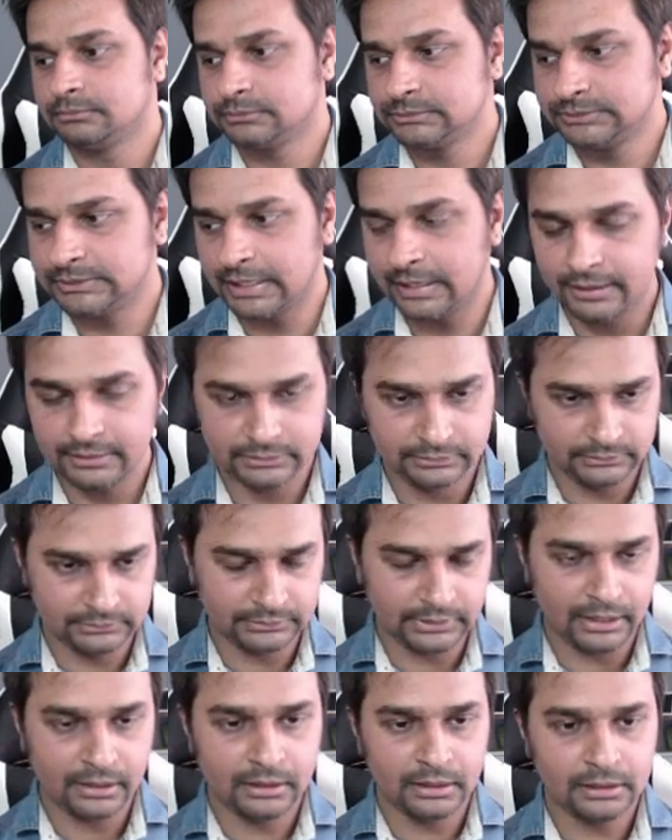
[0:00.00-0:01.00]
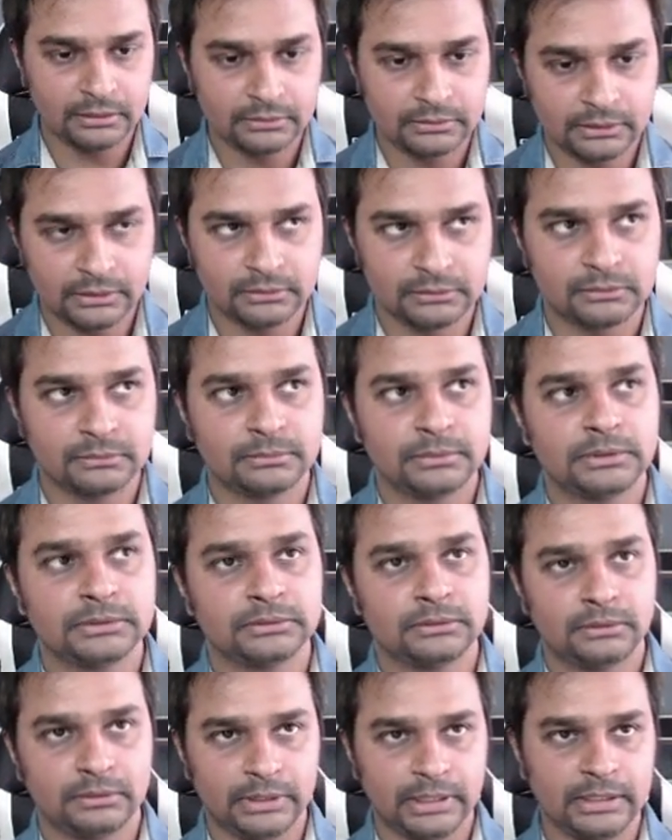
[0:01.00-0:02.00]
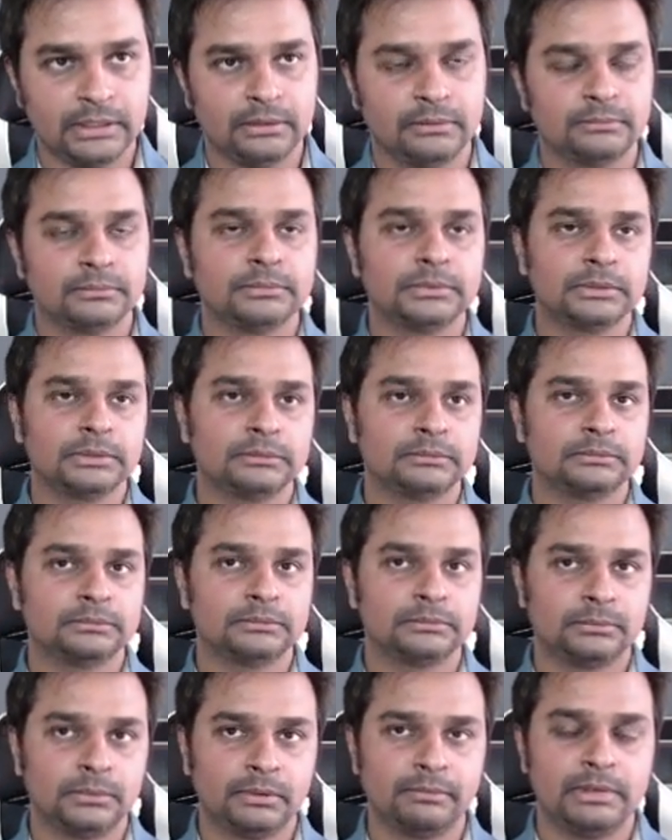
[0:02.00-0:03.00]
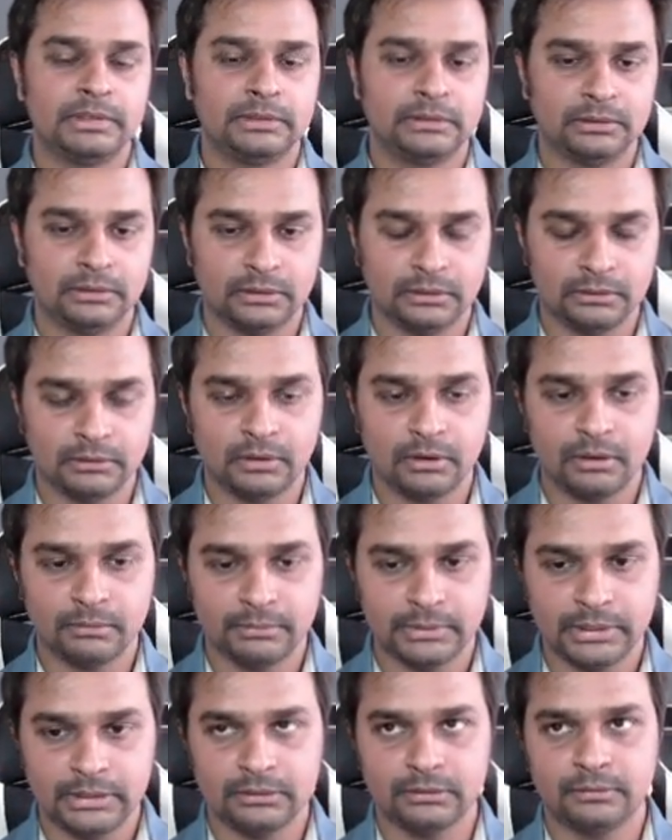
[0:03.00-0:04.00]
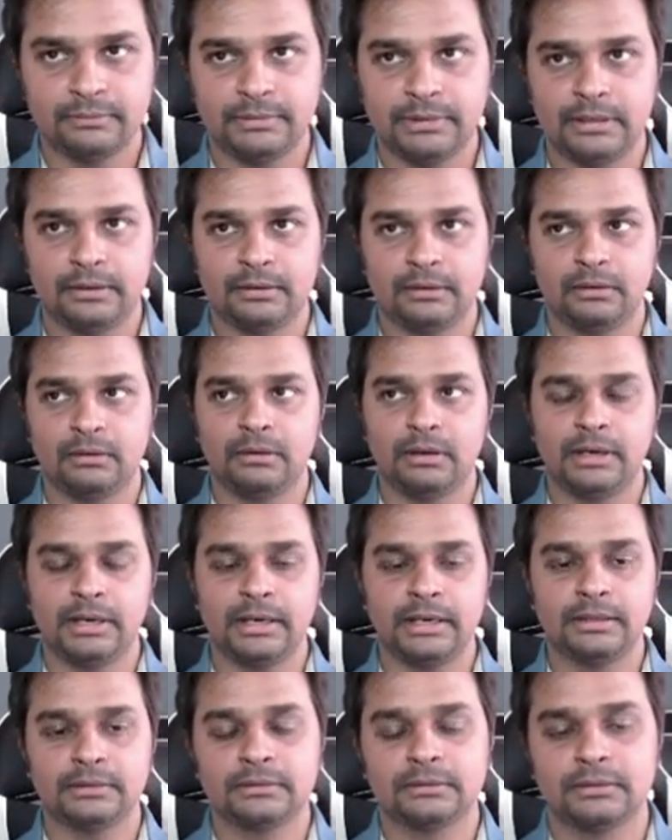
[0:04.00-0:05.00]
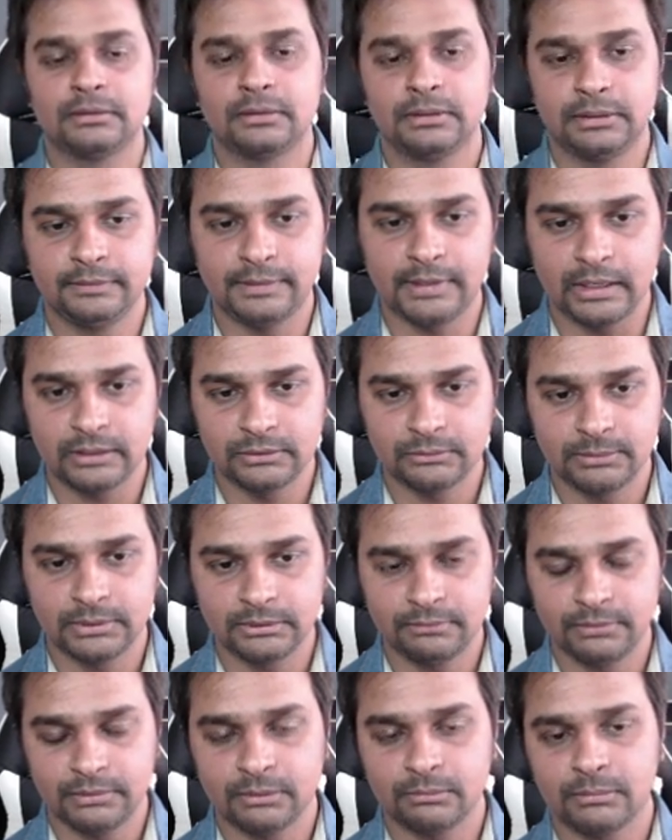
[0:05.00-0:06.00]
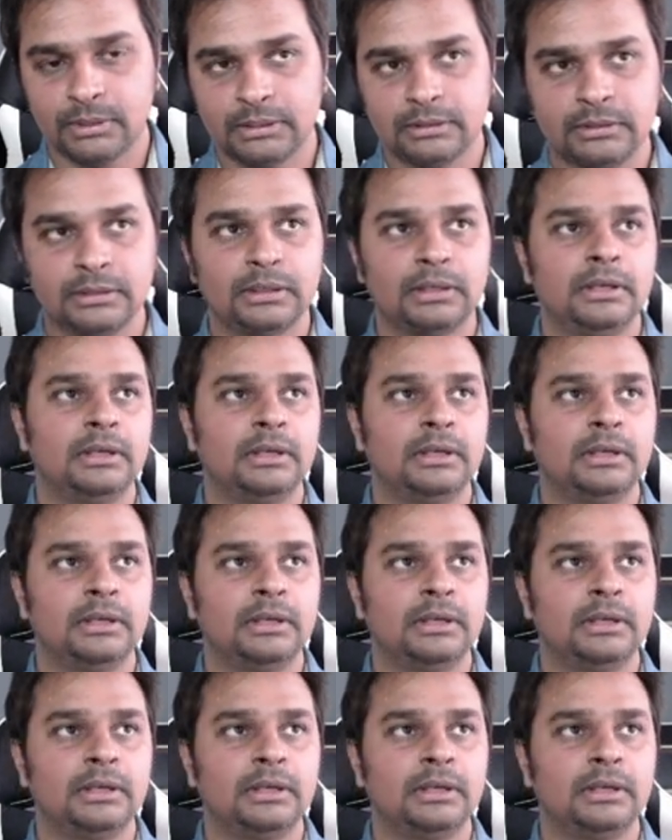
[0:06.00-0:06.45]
Saturdays and Sundays, in other words, or any provincial or government or federal holidays in that specific month,